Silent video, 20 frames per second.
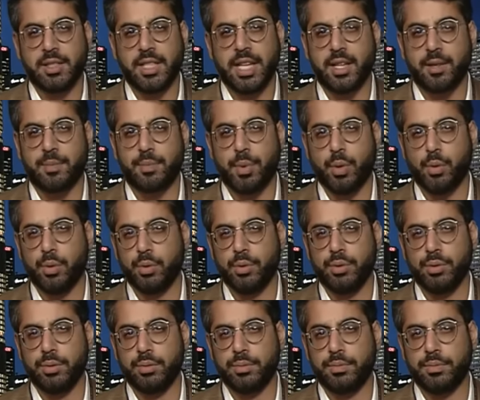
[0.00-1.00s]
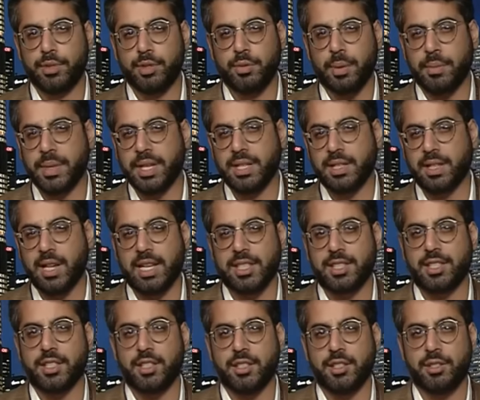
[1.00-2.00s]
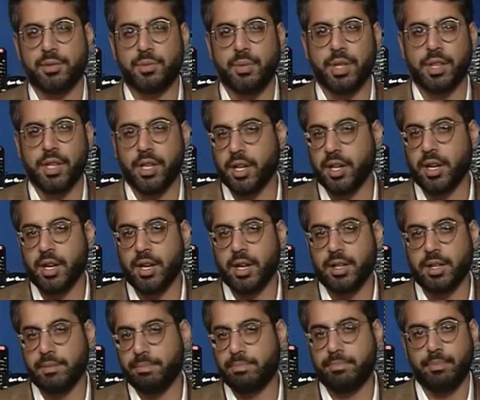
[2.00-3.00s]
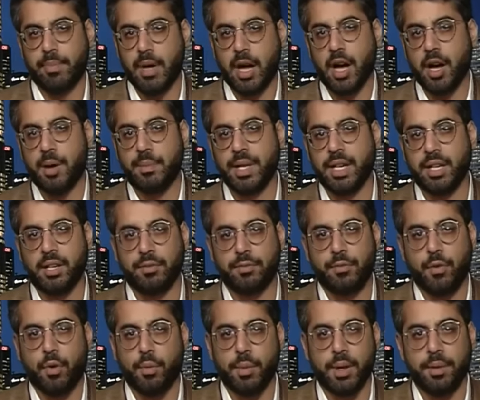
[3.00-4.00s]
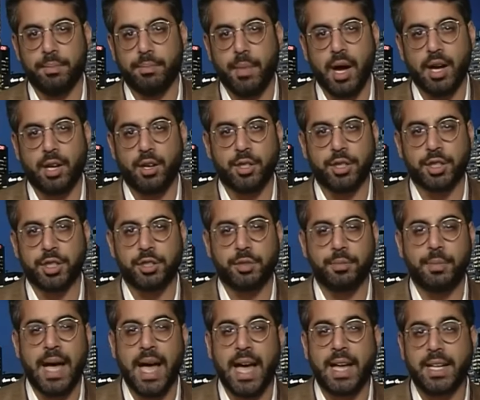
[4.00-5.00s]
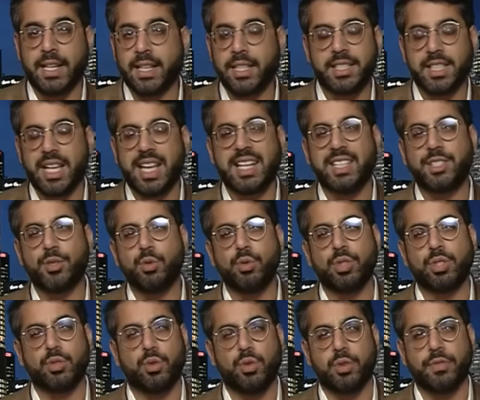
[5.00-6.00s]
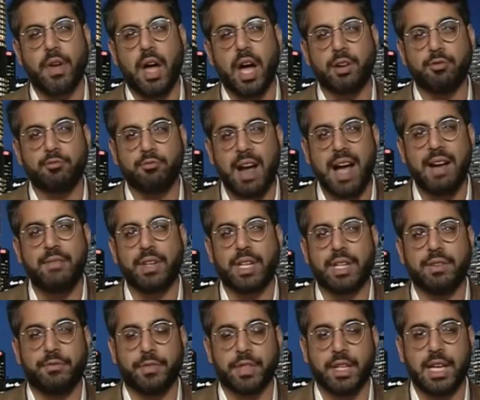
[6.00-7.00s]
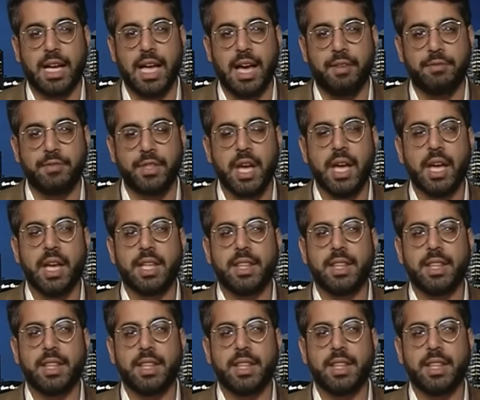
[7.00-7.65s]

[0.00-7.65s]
take pool swimming lessons with her her being a former biological man and it's and it's all sort of unraveling for the left